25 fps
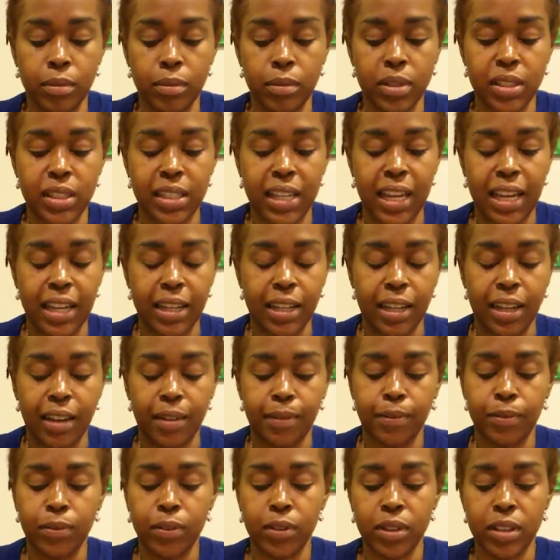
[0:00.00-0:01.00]
stand
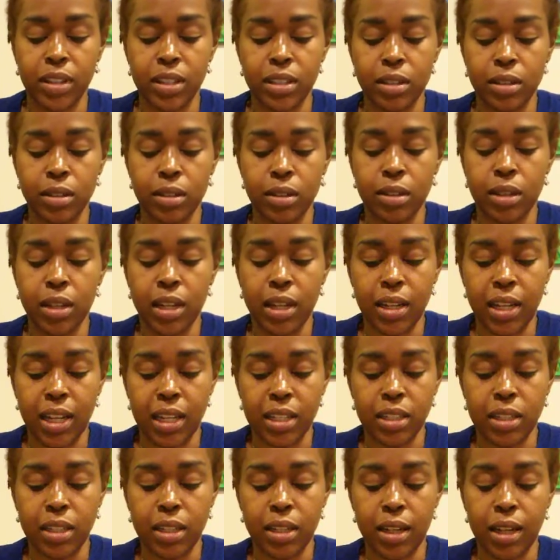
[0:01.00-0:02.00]
up for this
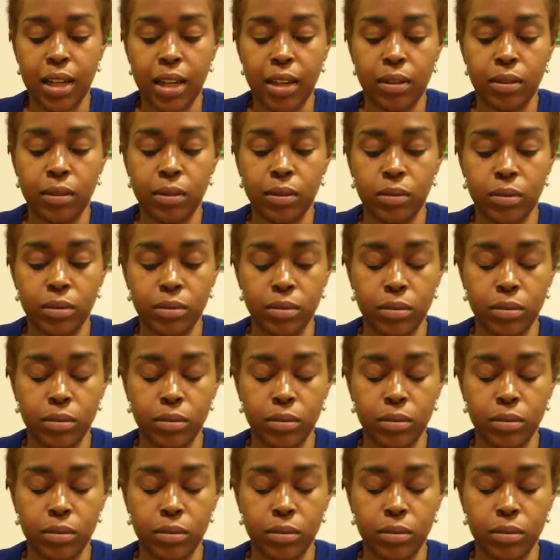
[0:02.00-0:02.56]
connection now,